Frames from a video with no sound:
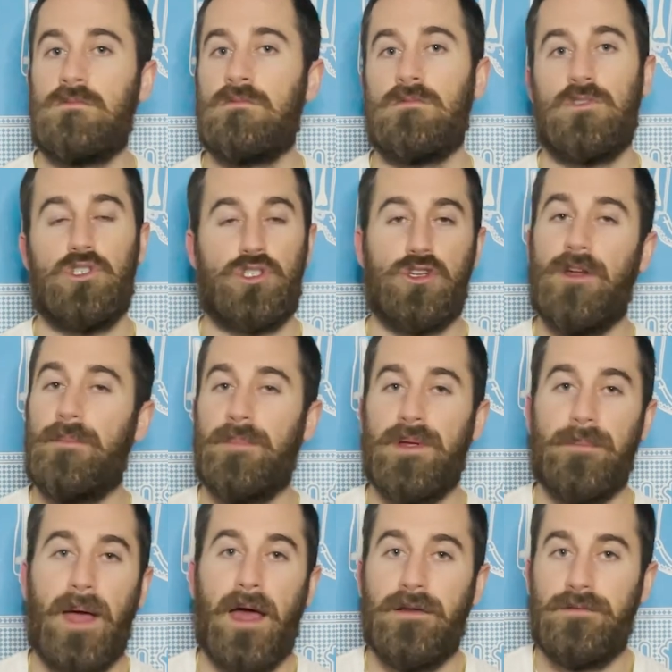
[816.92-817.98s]
you shouldn't be,
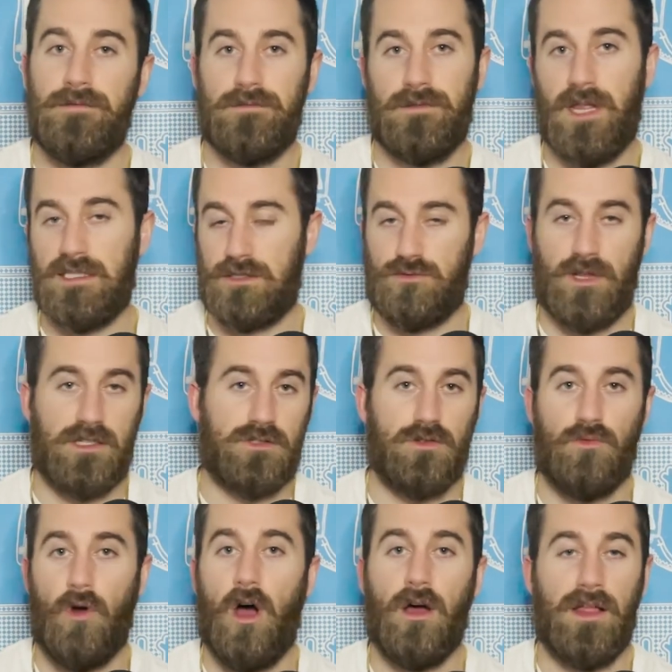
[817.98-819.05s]
man. That's
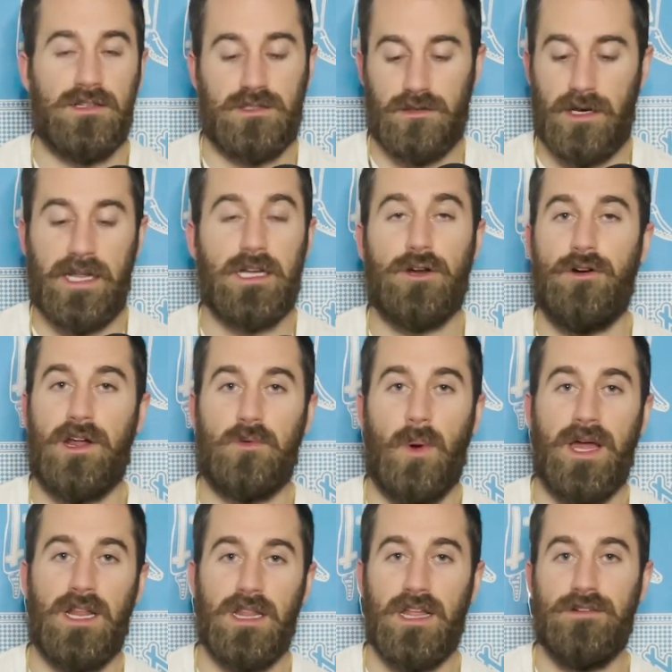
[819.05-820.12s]
an incorrect
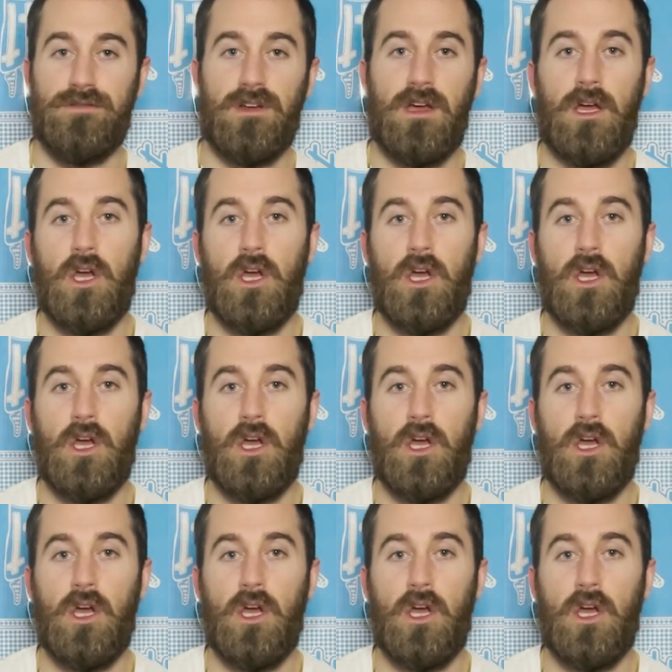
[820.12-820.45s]
way to live.